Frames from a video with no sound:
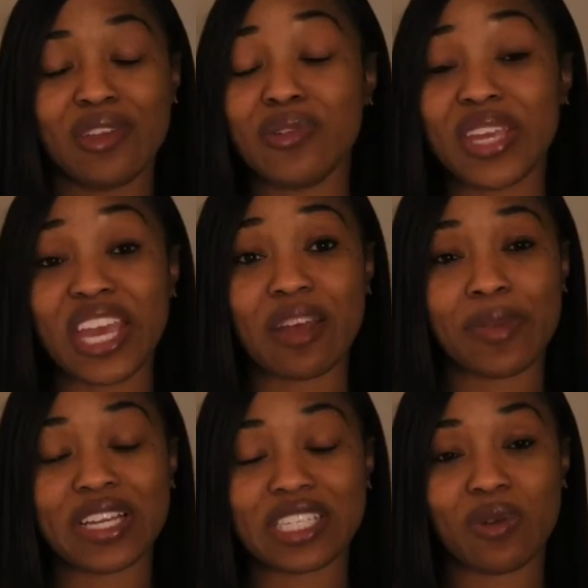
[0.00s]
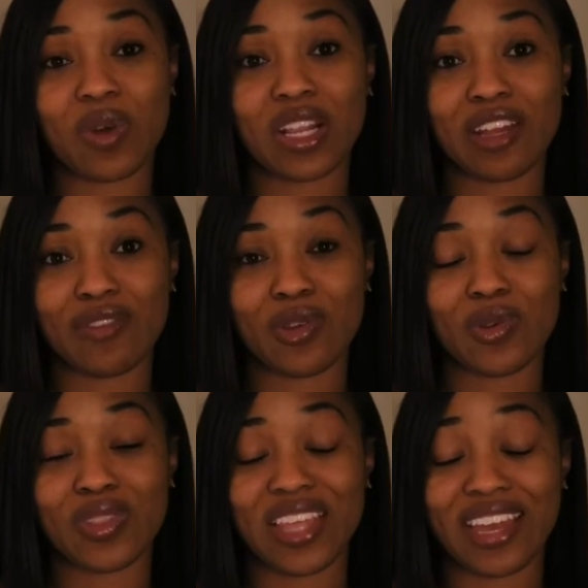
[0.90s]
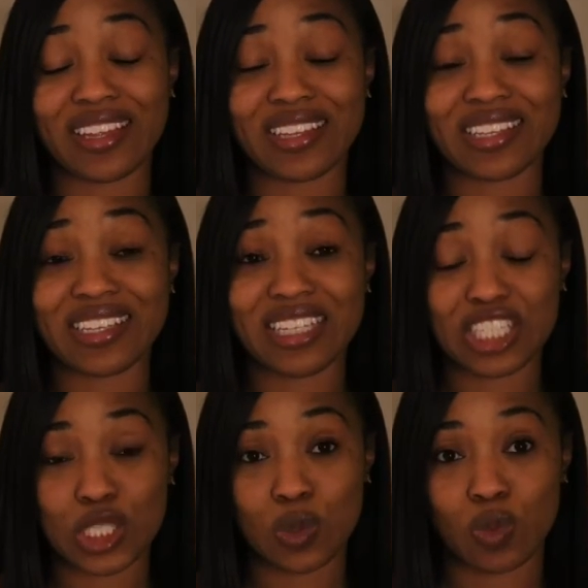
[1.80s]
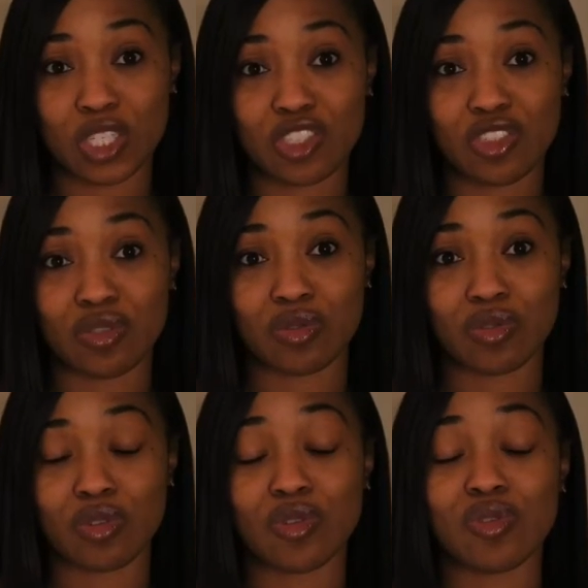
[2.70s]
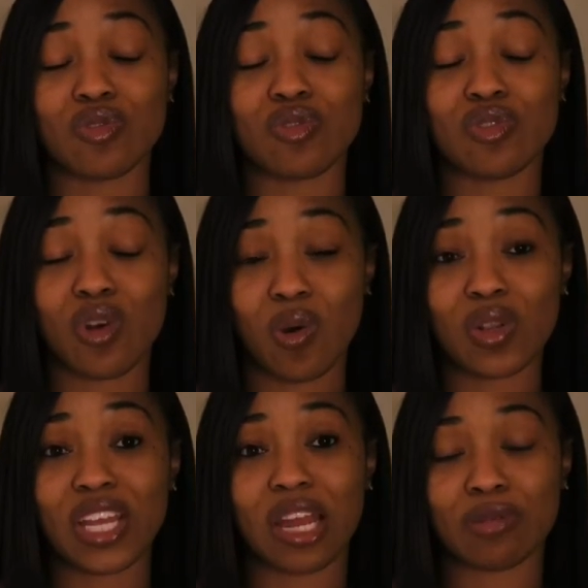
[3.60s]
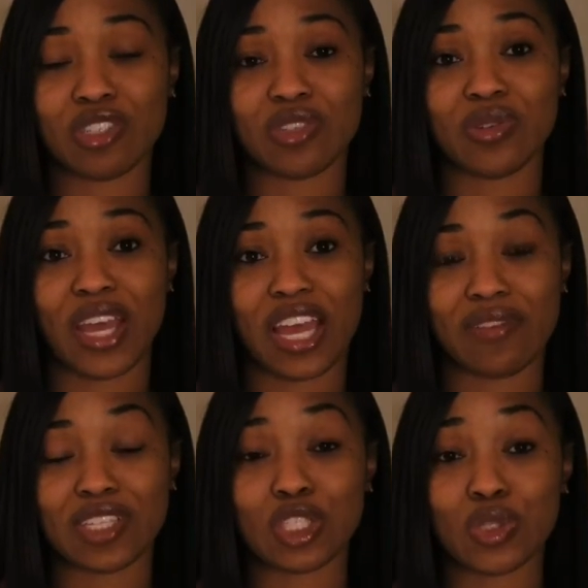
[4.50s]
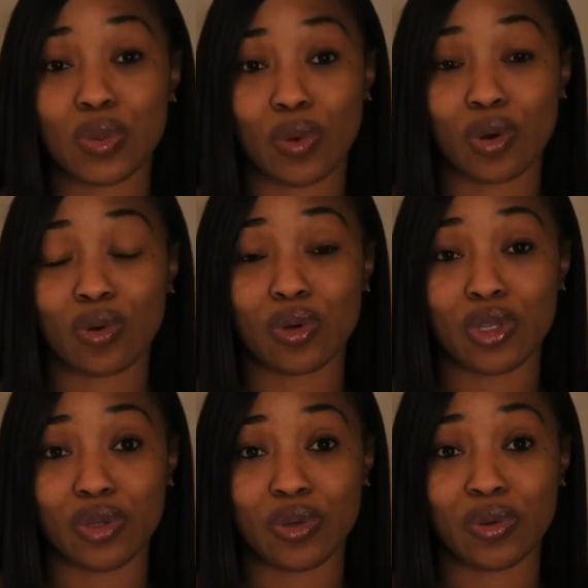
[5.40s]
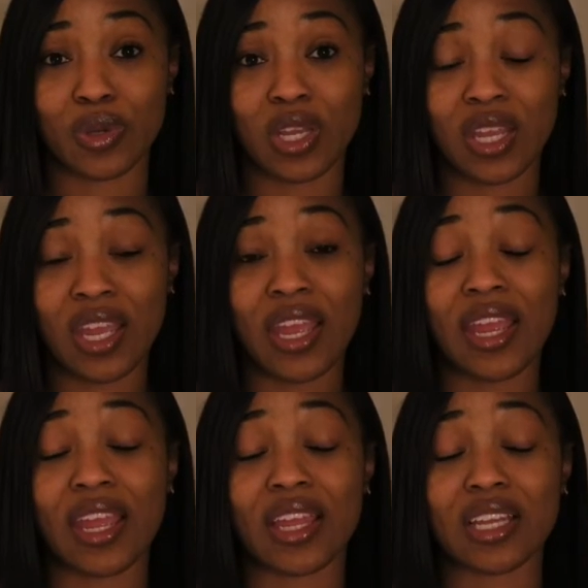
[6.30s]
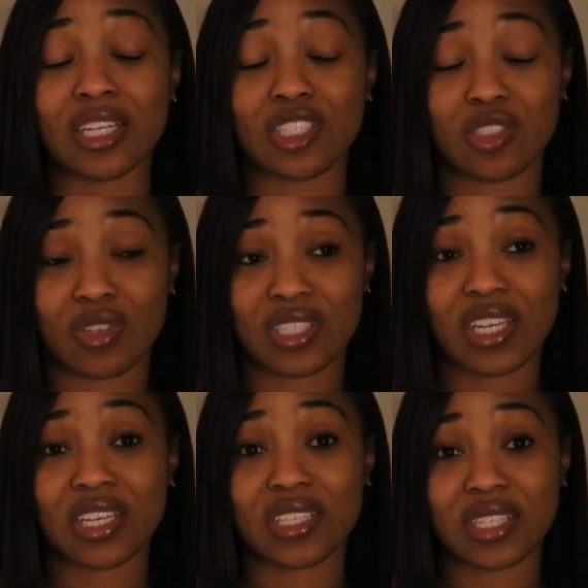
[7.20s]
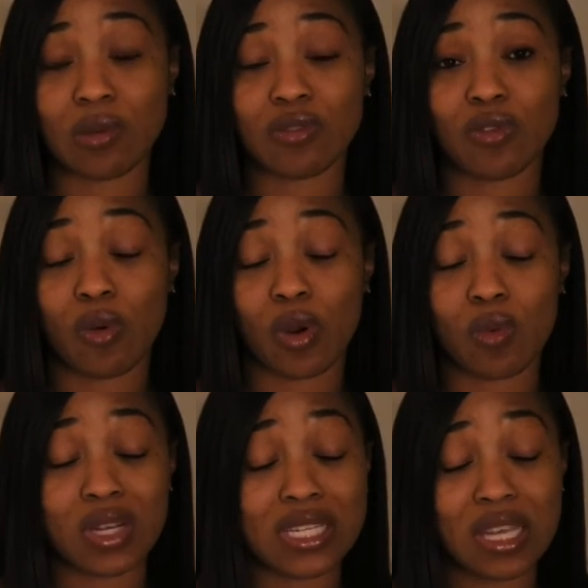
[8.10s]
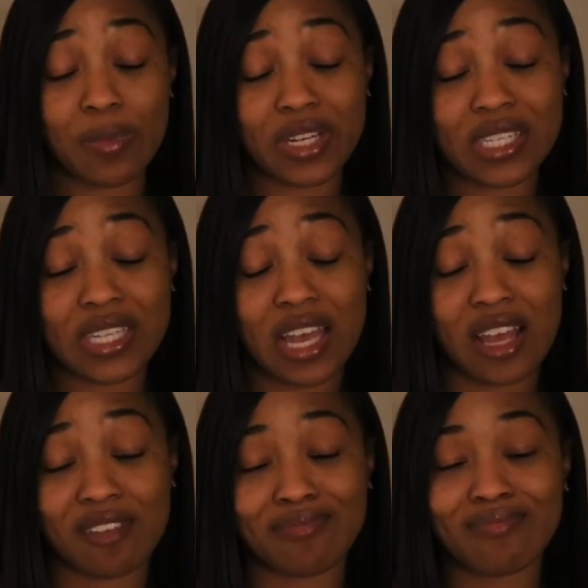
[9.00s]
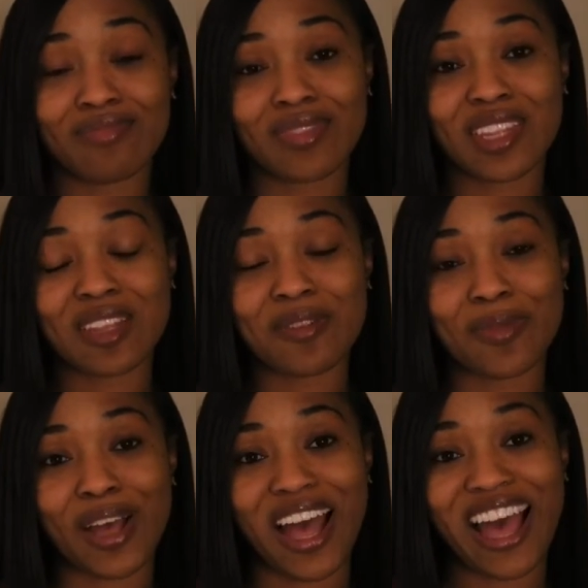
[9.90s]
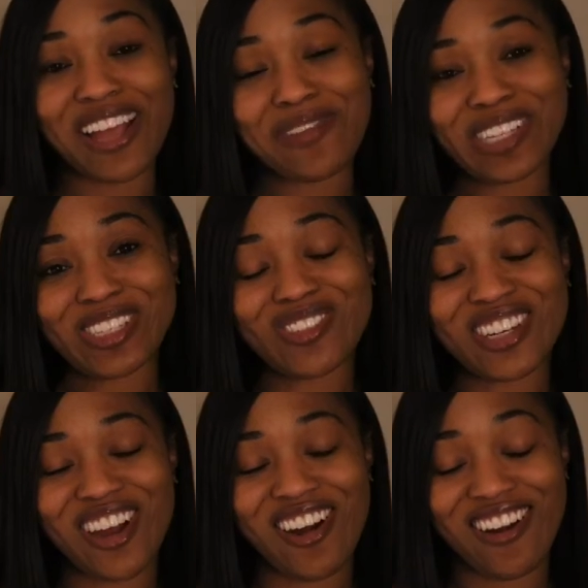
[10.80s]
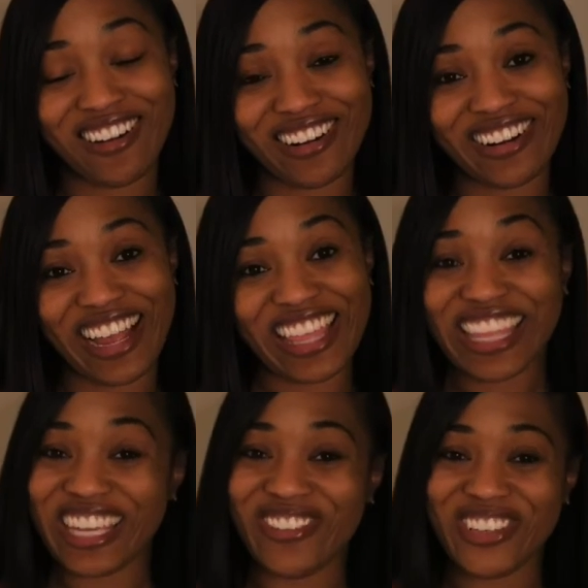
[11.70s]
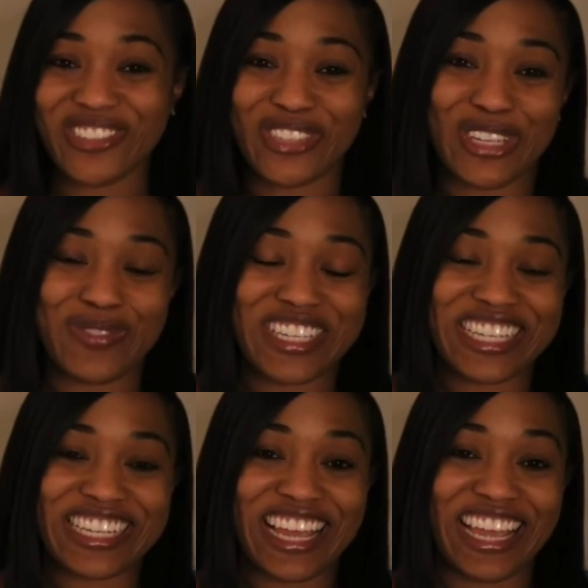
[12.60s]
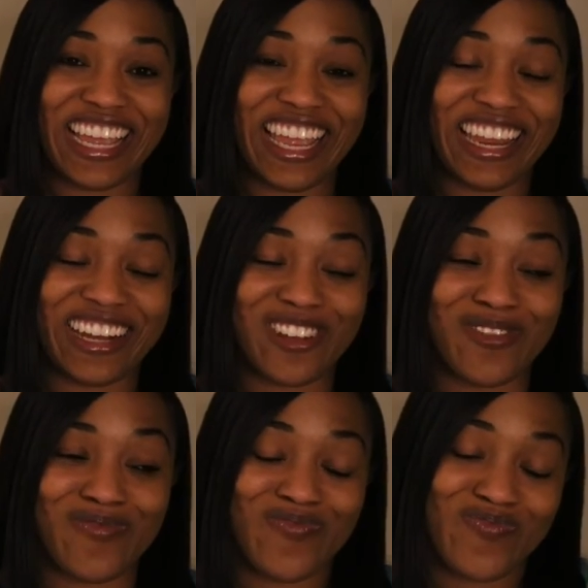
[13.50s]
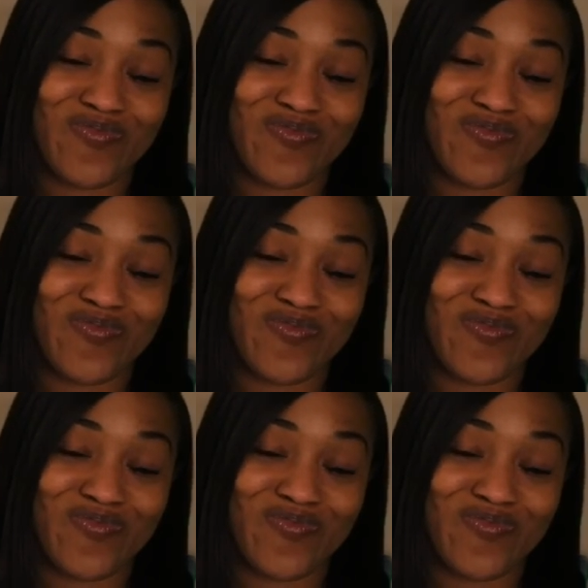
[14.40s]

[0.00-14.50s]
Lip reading: You can't make someone love you that doesn't want to. The only option you have is to work on you and start taking steps forward, one step at a time. But I am Latoya Hart. I thank you for joining me today. And